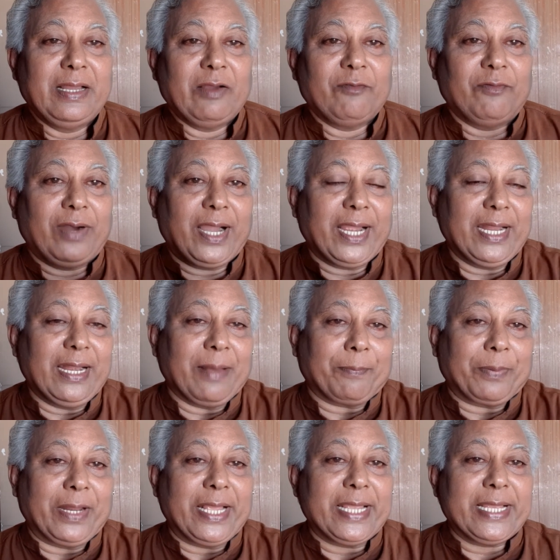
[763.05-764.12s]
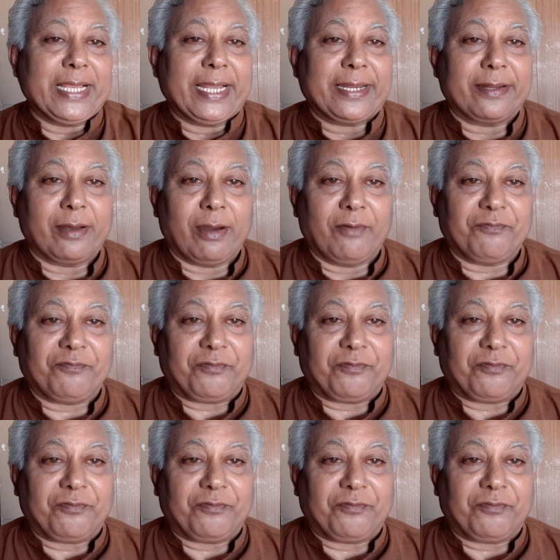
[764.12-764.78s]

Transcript: While applying n of